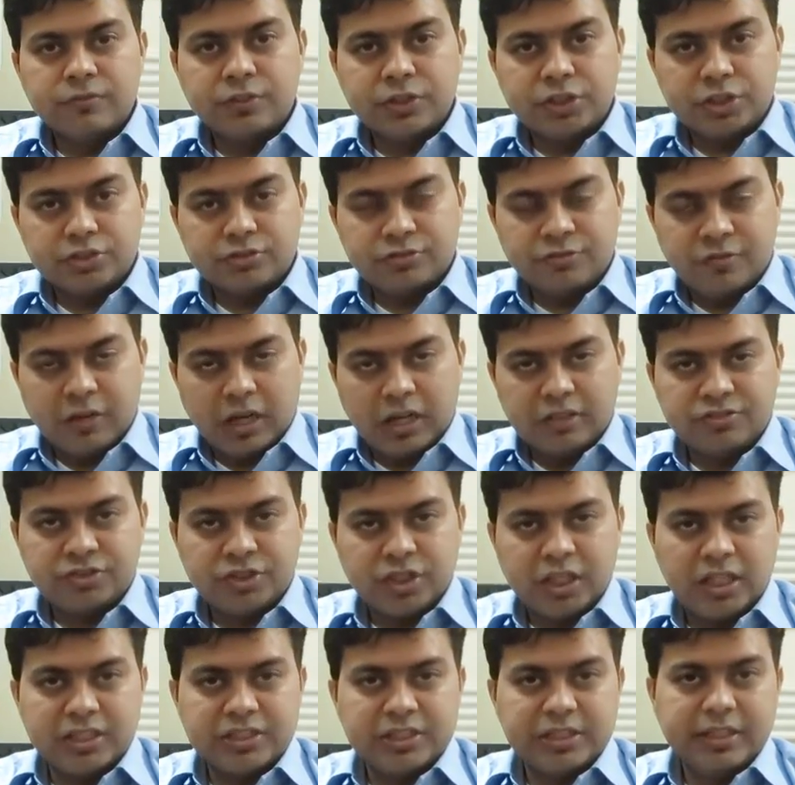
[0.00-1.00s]
which is fast
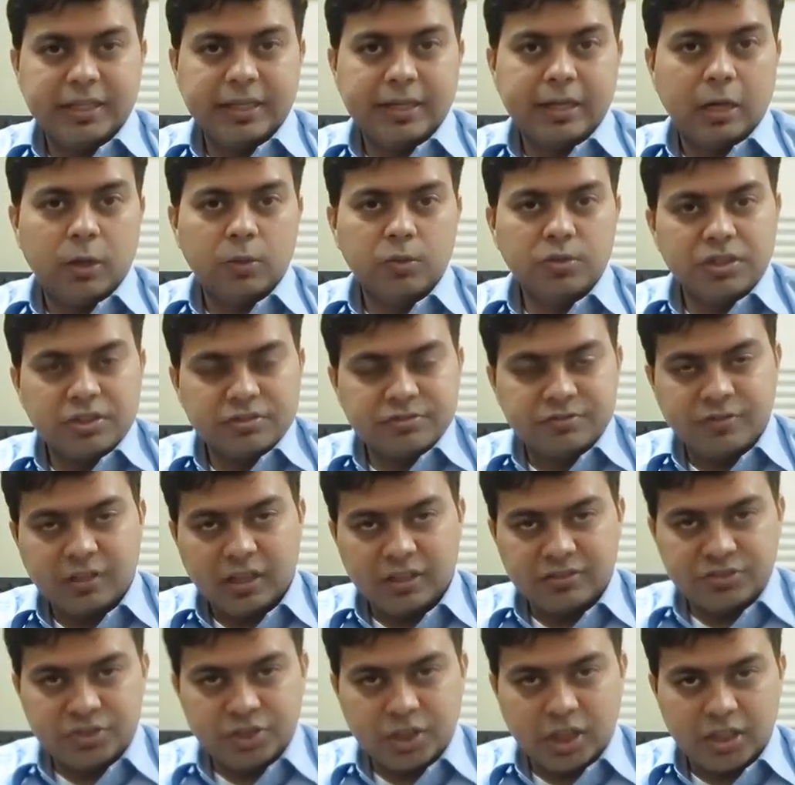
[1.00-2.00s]
charging and how does
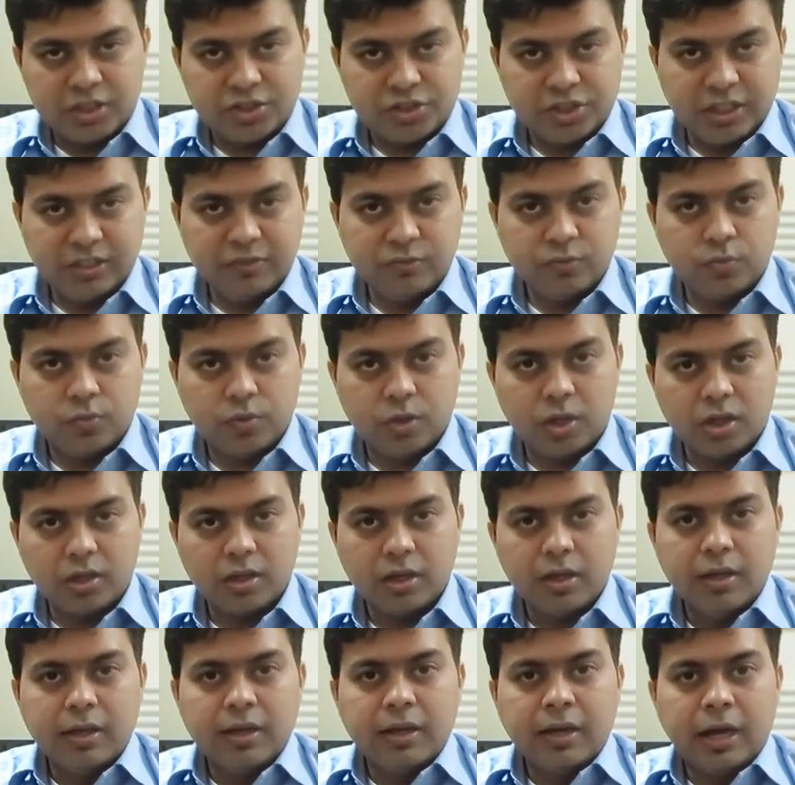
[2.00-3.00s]
fast charging
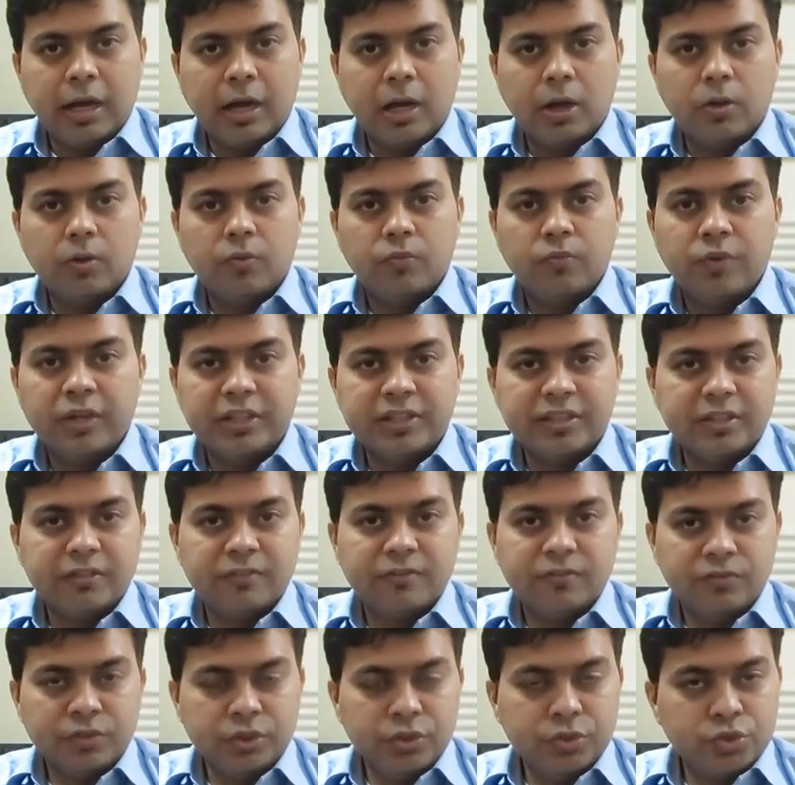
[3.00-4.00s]
work how whether
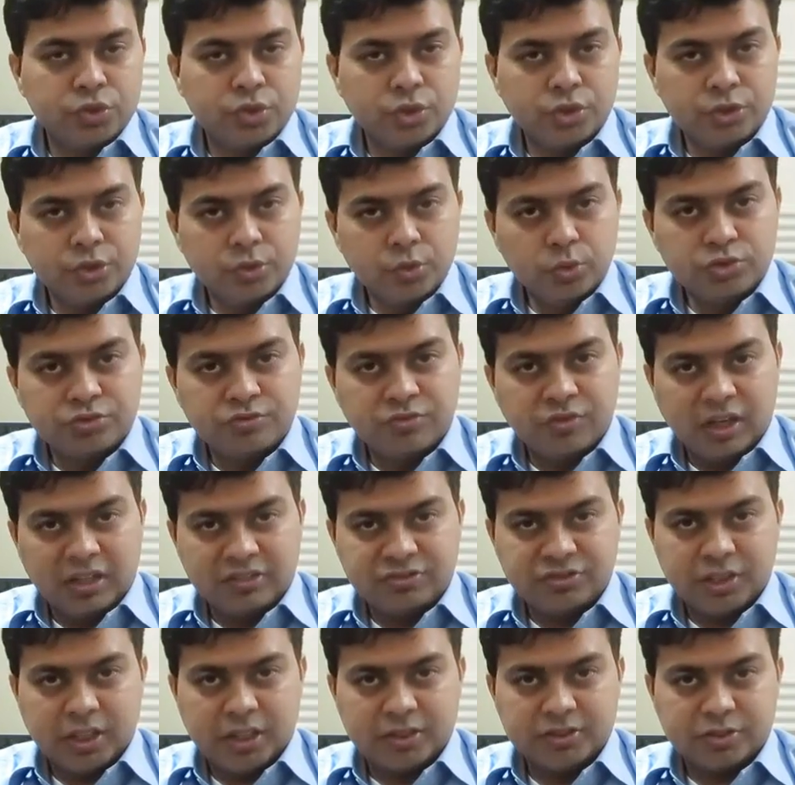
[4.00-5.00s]
you should use
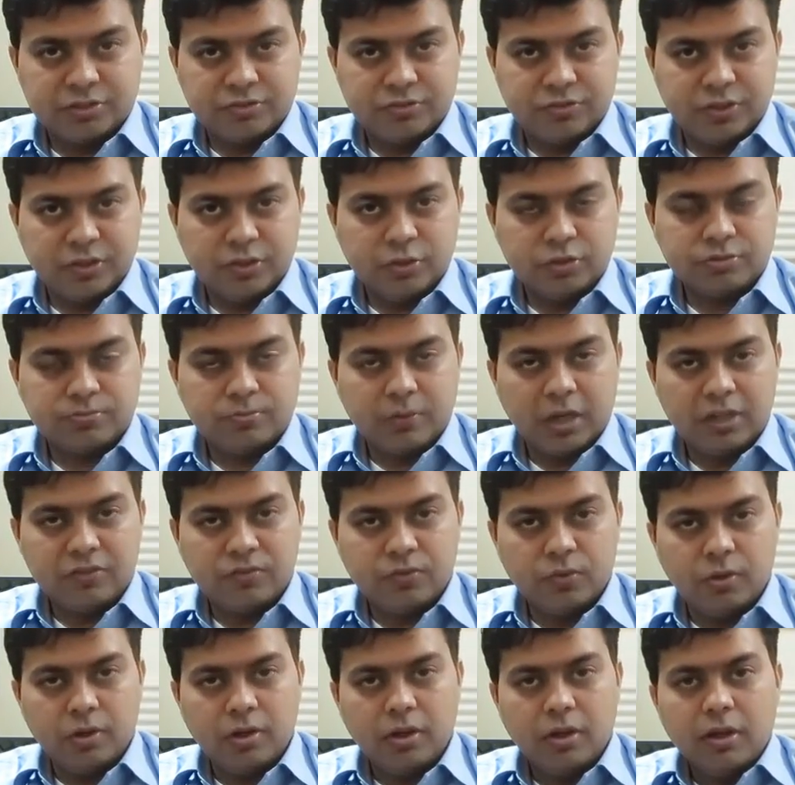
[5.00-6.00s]
fast chargers with your
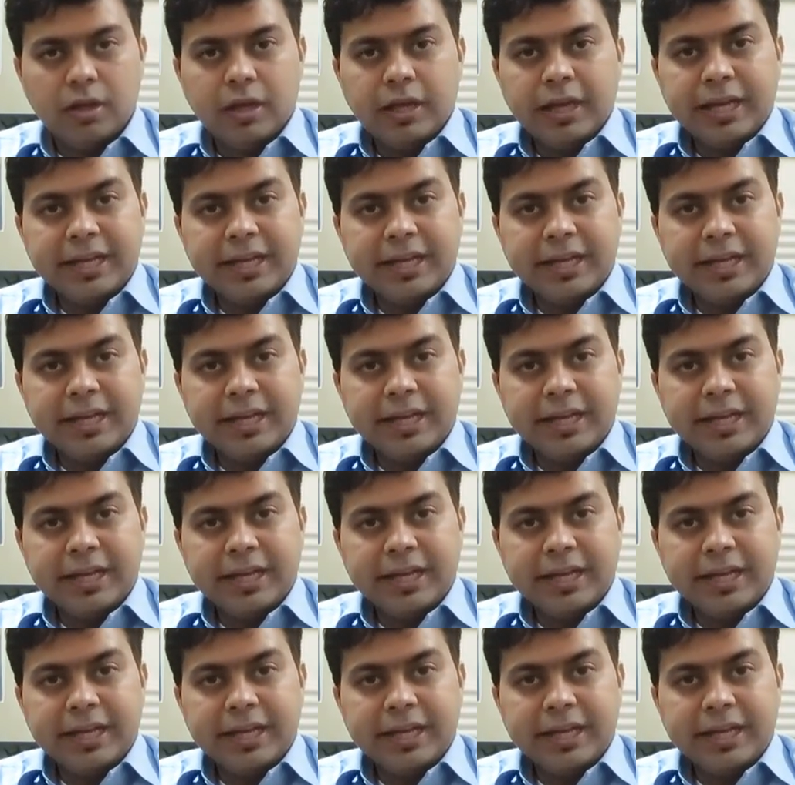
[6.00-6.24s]
smartphone.